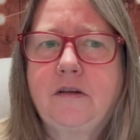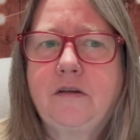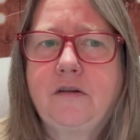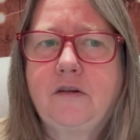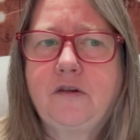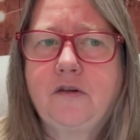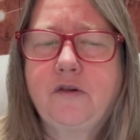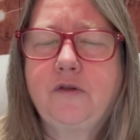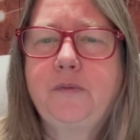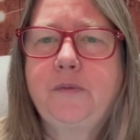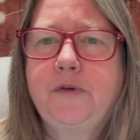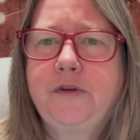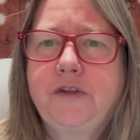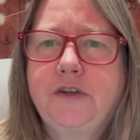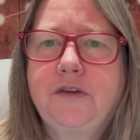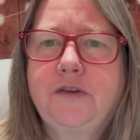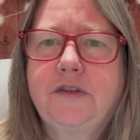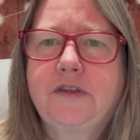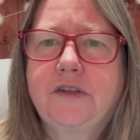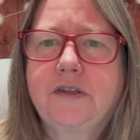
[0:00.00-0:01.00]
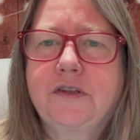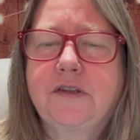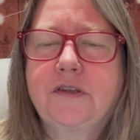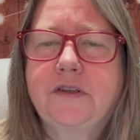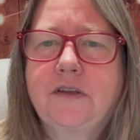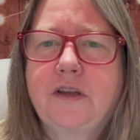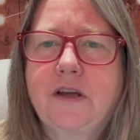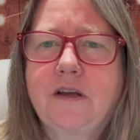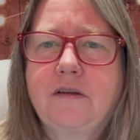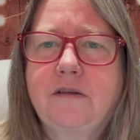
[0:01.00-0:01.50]
good producers.
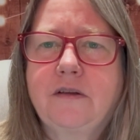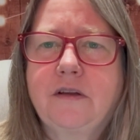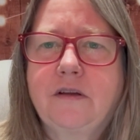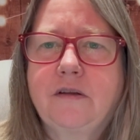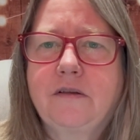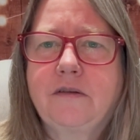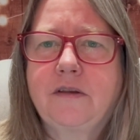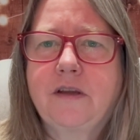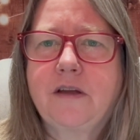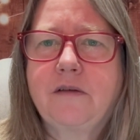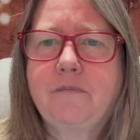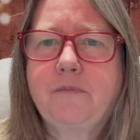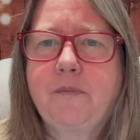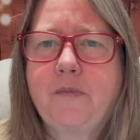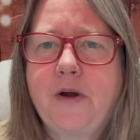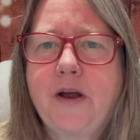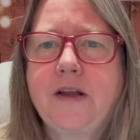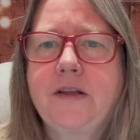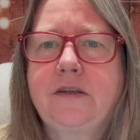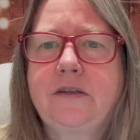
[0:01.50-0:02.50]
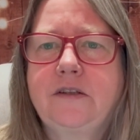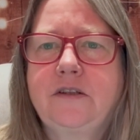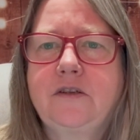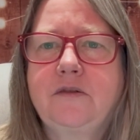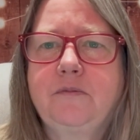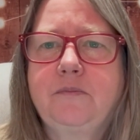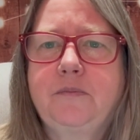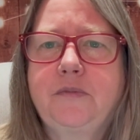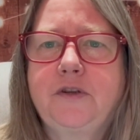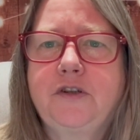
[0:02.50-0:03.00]
They're bred
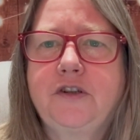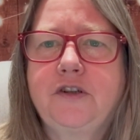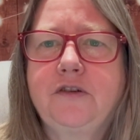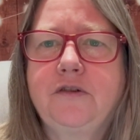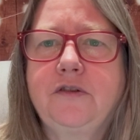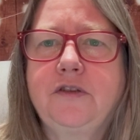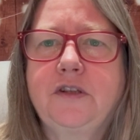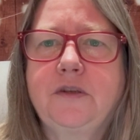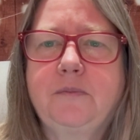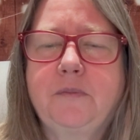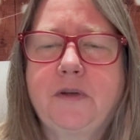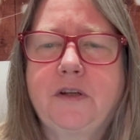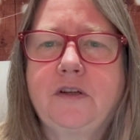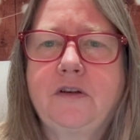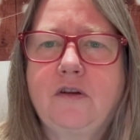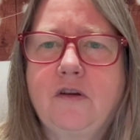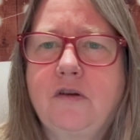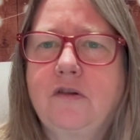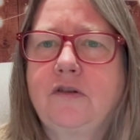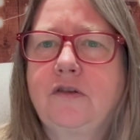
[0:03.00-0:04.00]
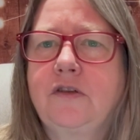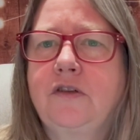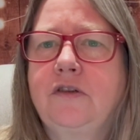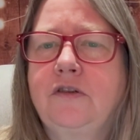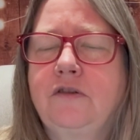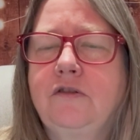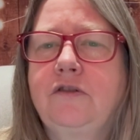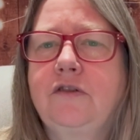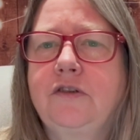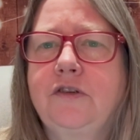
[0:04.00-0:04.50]
to produce, but not
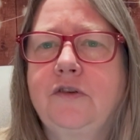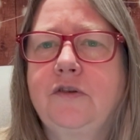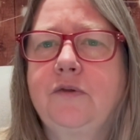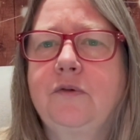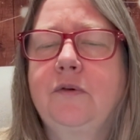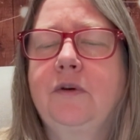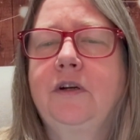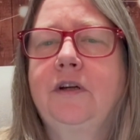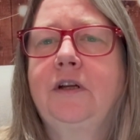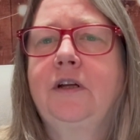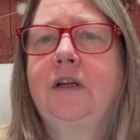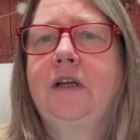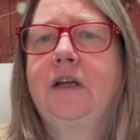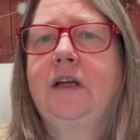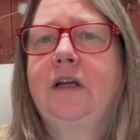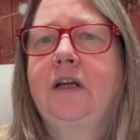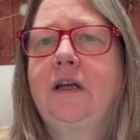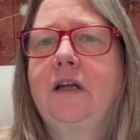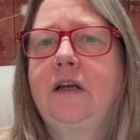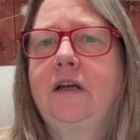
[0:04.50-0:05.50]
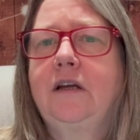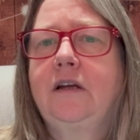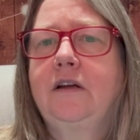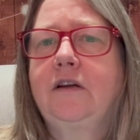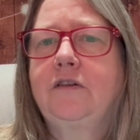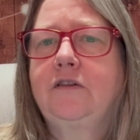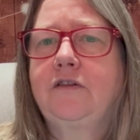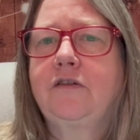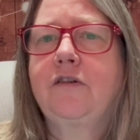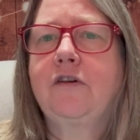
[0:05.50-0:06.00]
to
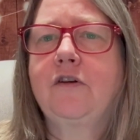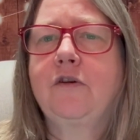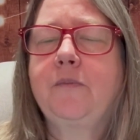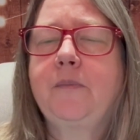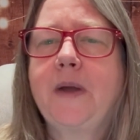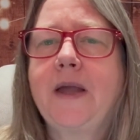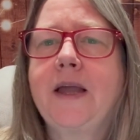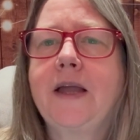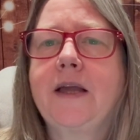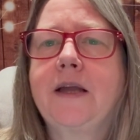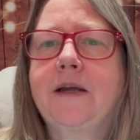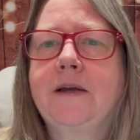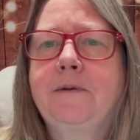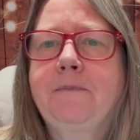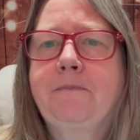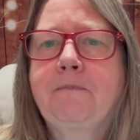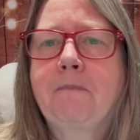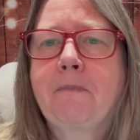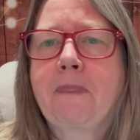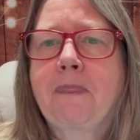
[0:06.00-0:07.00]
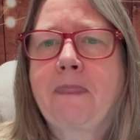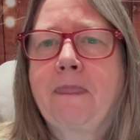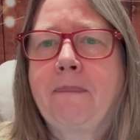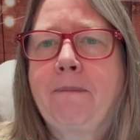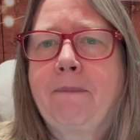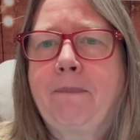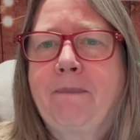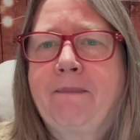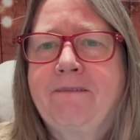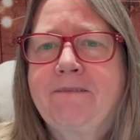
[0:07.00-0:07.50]
grow big.
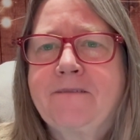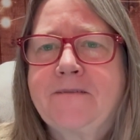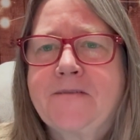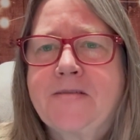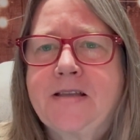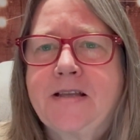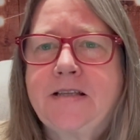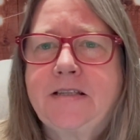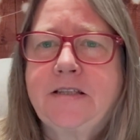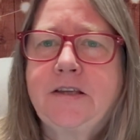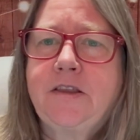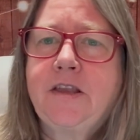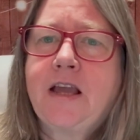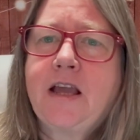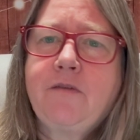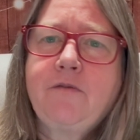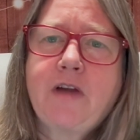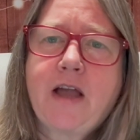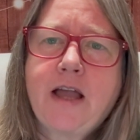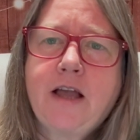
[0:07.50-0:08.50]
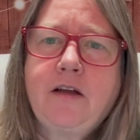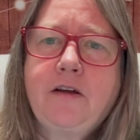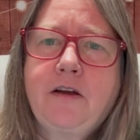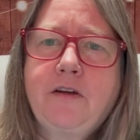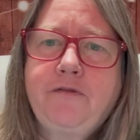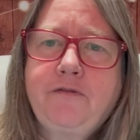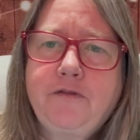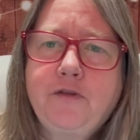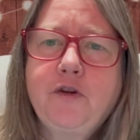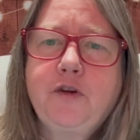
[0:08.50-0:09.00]
So they have a
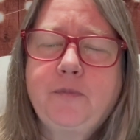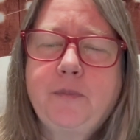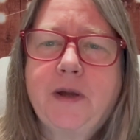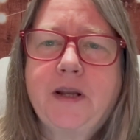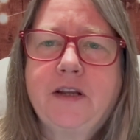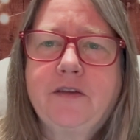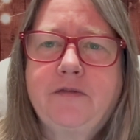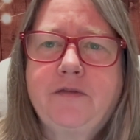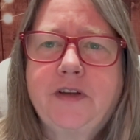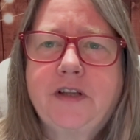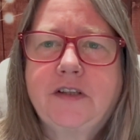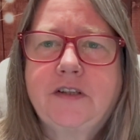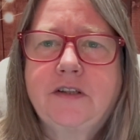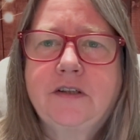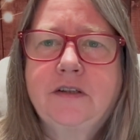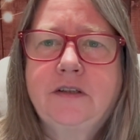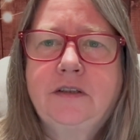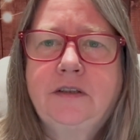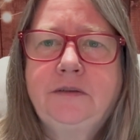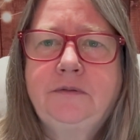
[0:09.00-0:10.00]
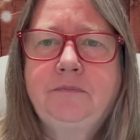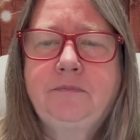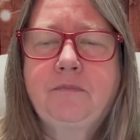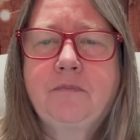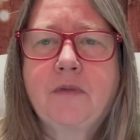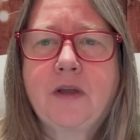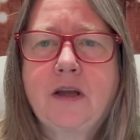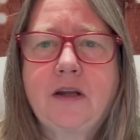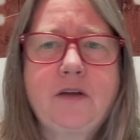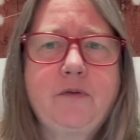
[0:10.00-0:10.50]
food benefit.
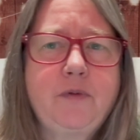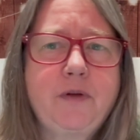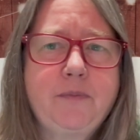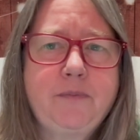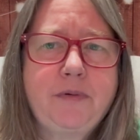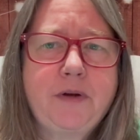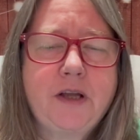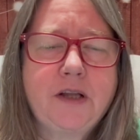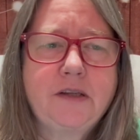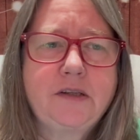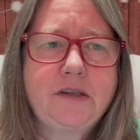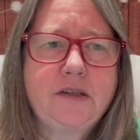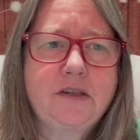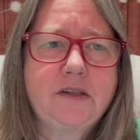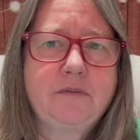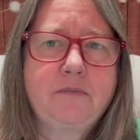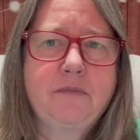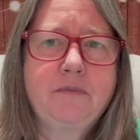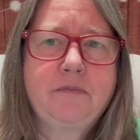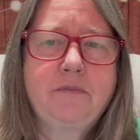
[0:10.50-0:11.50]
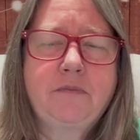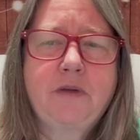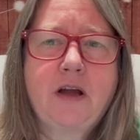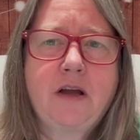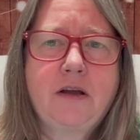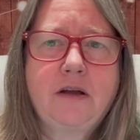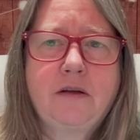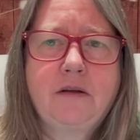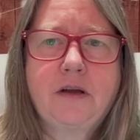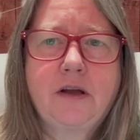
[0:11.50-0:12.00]
And if we planted some
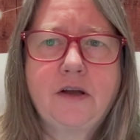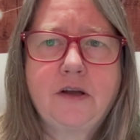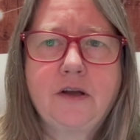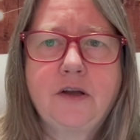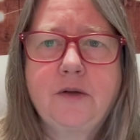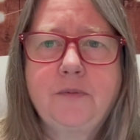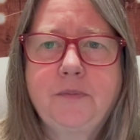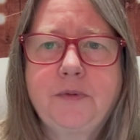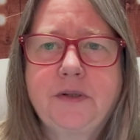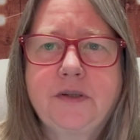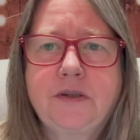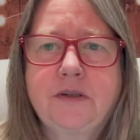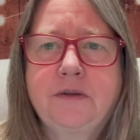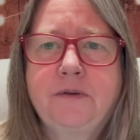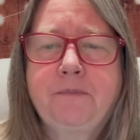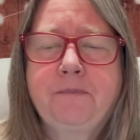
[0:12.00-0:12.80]
herbs